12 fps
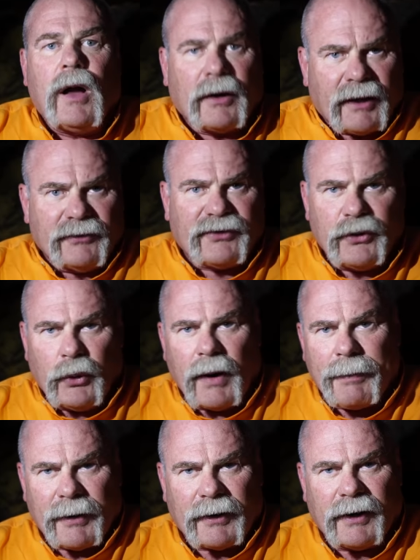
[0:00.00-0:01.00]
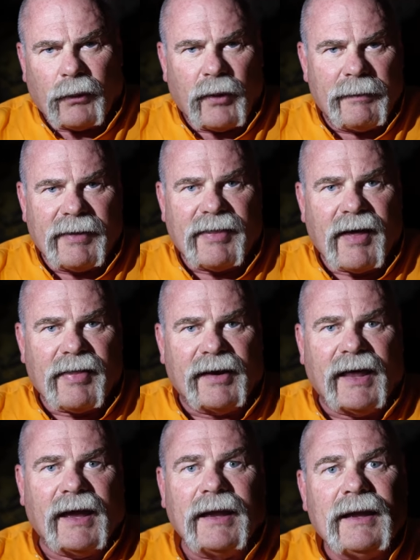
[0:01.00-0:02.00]
Okay, so you were up under here with me the other
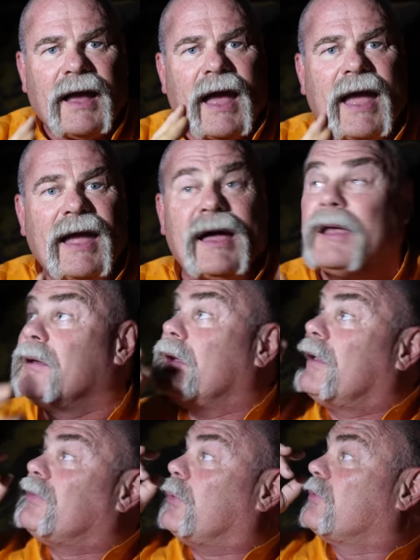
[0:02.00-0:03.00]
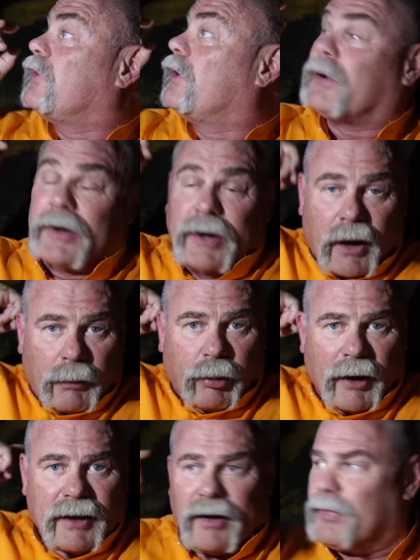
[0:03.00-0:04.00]
day and there was literally a
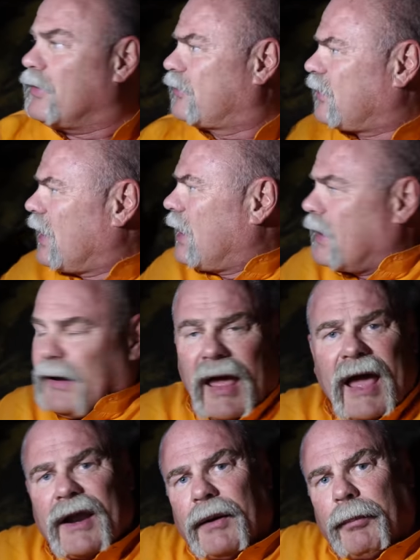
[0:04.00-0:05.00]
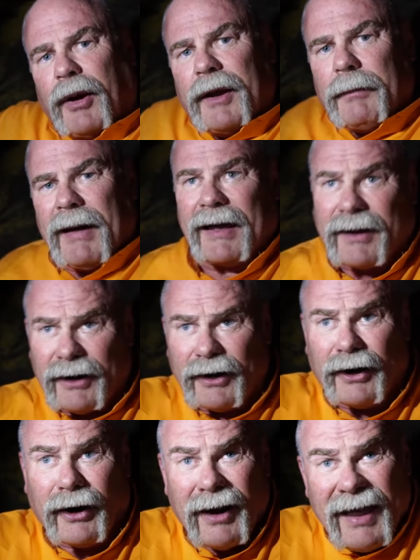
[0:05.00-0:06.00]
break on this line and a break back
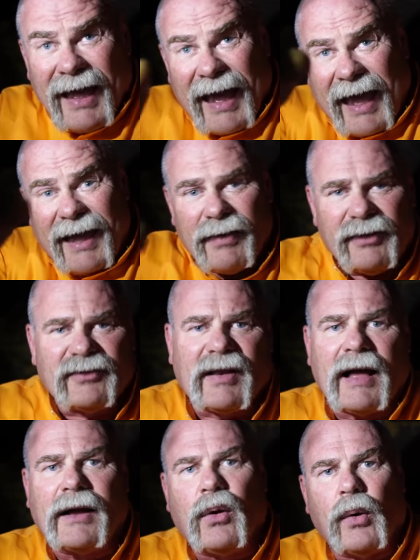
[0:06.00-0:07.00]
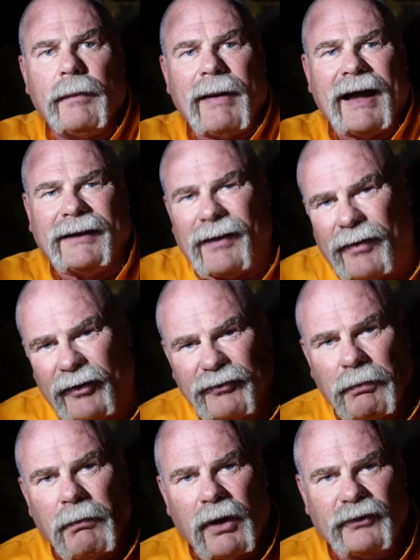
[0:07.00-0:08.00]
here and this line going back. Now there's
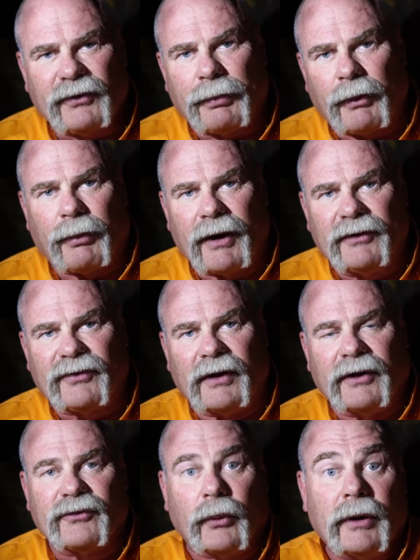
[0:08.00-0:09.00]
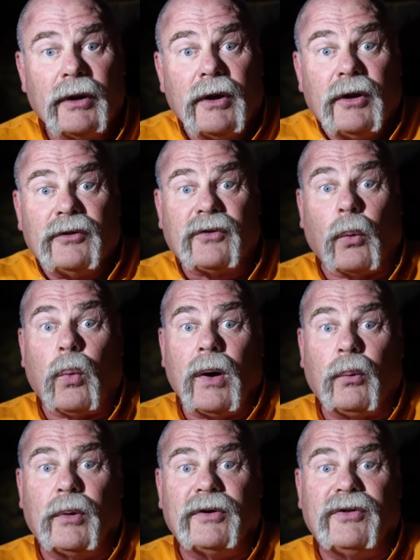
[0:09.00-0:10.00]
multiple breaks on this one. So
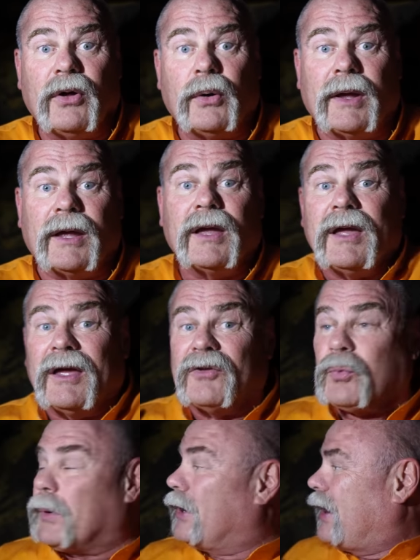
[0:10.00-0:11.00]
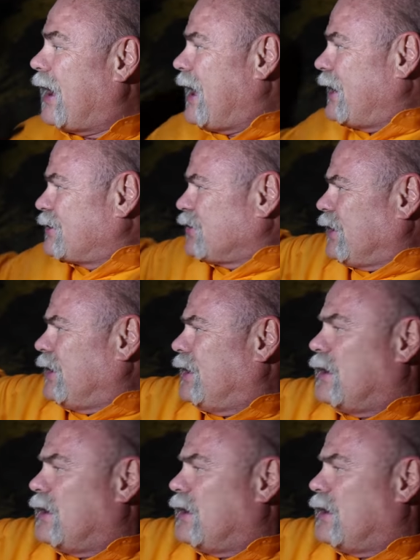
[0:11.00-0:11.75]
what we're doing is we're actually,